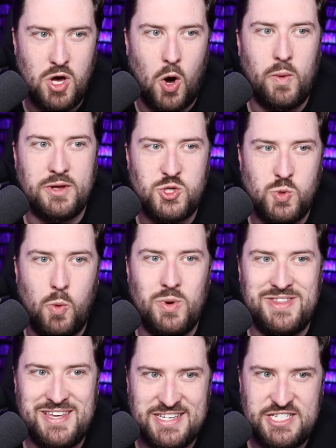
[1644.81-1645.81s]
go into it
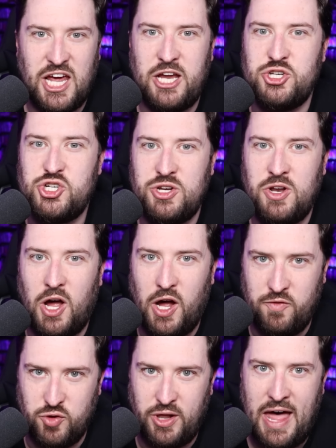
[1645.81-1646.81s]
with the intention
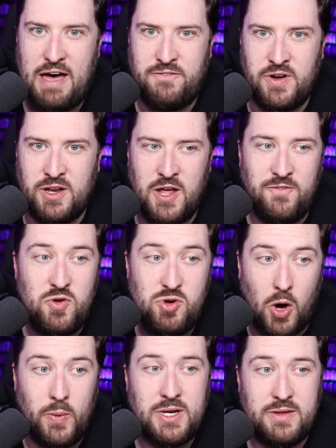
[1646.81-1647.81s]
of laughing. If you
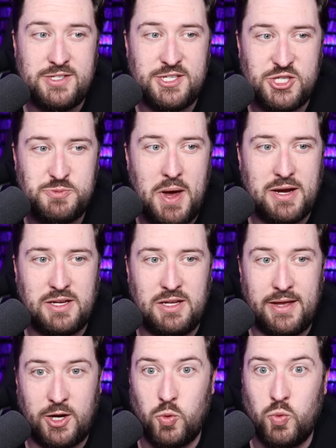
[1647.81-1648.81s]
go into this
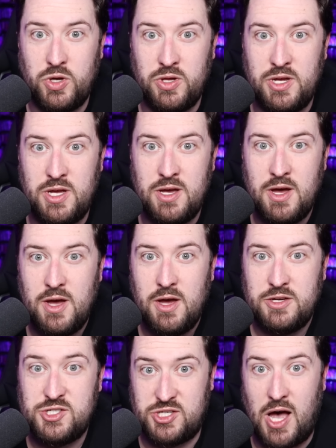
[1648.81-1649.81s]
expecting like a really
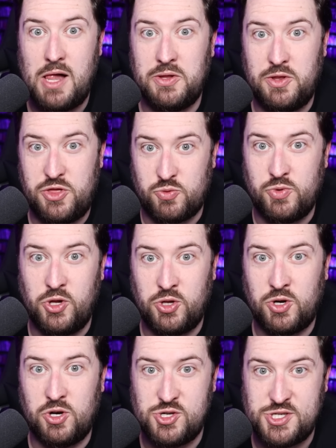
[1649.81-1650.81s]
solid
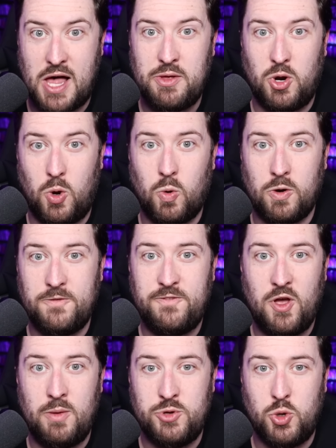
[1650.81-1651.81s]
thriller or solid horror
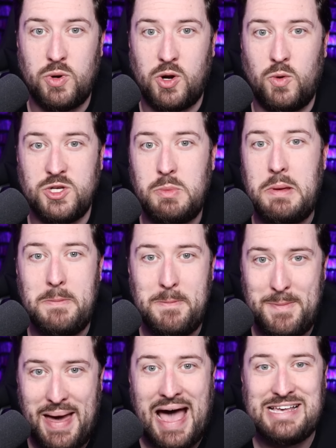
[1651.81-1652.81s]
film, you are going to be
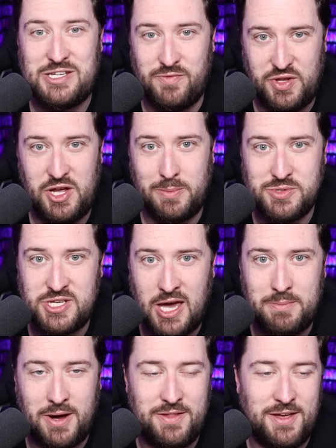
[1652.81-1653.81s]
massively
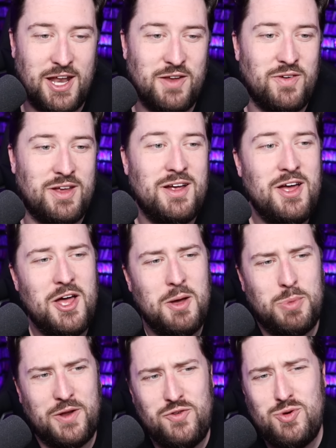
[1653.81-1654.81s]
upset by the end of it.
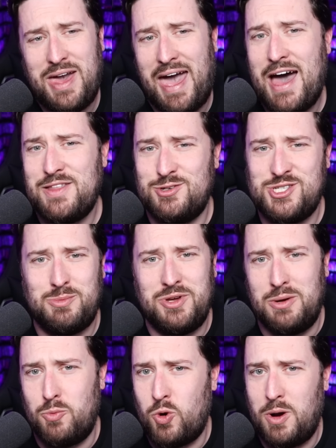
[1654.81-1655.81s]
But if you gather some
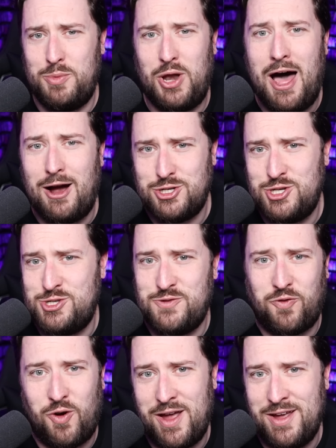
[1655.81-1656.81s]
of your more obnoxious
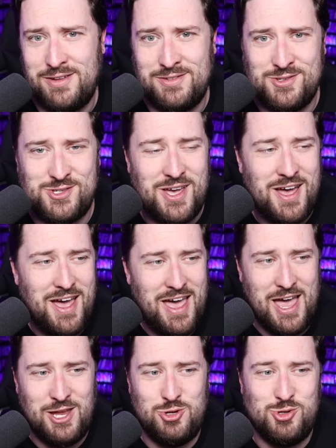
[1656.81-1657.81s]
friends
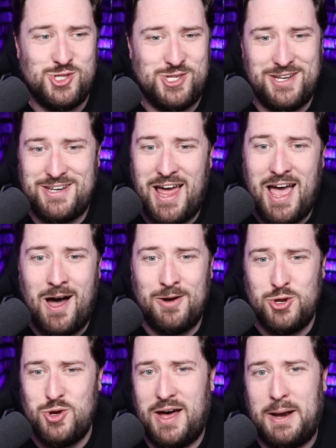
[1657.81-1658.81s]
and you sit
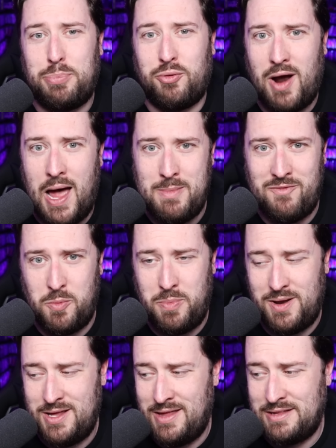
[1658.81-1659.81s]
down and you kind of prime
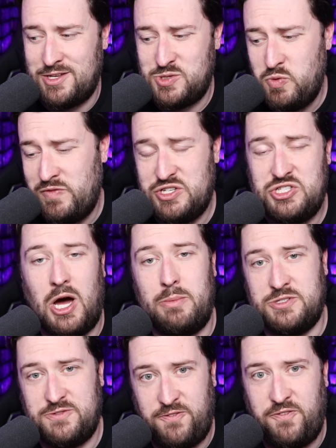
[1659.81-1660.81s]
everybody, like this movie's
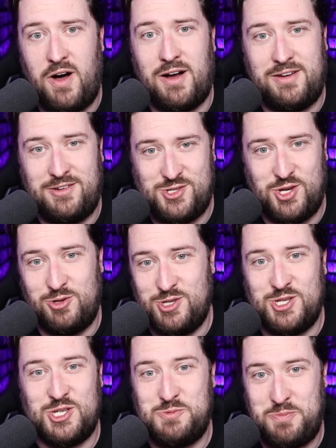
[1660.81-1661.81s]
dumb as fuck. So
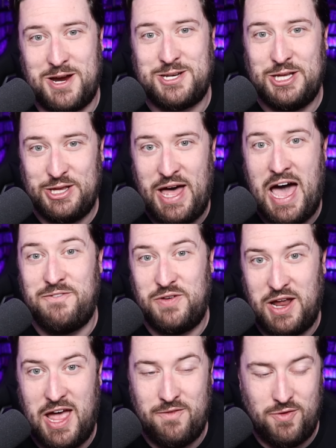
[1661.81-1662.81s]
just expect to
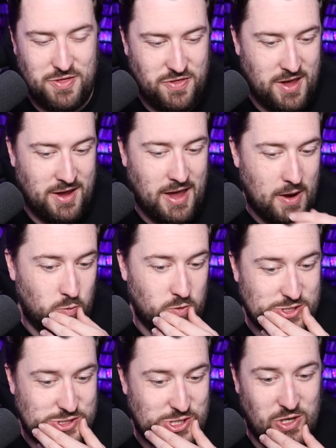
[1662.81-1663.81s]
laugh at everything and
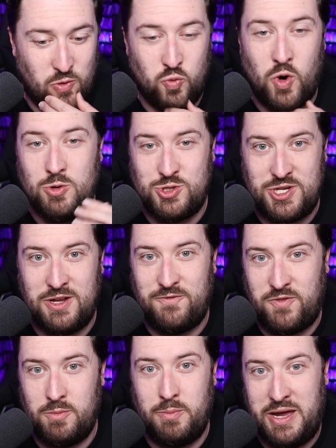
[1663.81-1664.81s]
we're just going to roast it
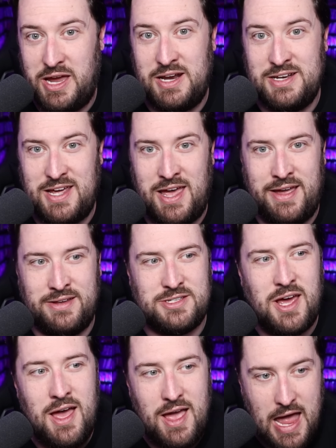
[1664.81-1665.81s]
from beginning to
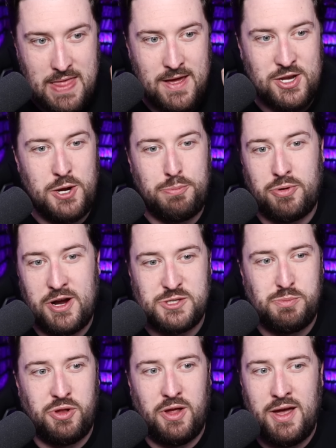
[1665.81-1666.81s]
end. And then you
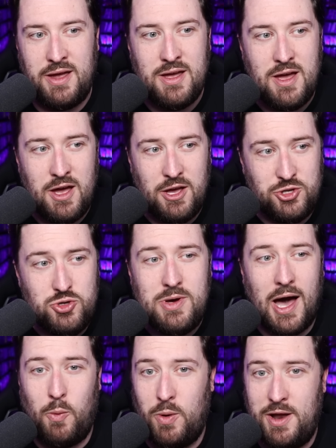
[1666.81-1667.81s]
press play, you
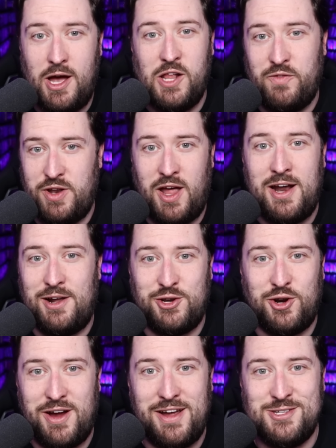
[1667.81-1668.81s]
got one hell of a night on
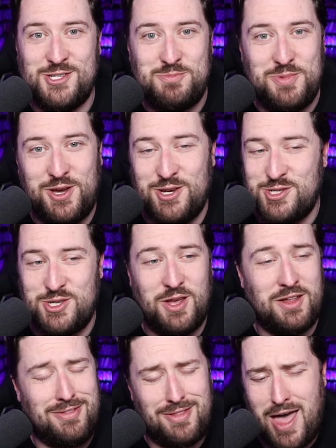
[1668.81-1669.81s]
your hands because
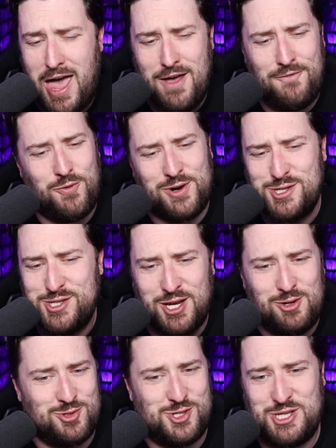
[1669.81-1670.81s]
uh, every
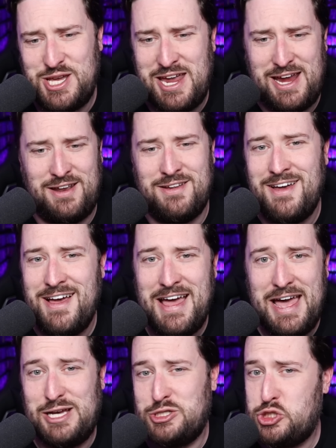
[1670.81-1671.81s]
single scene
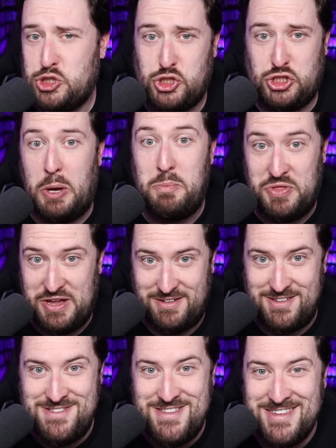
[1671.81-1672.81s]
has something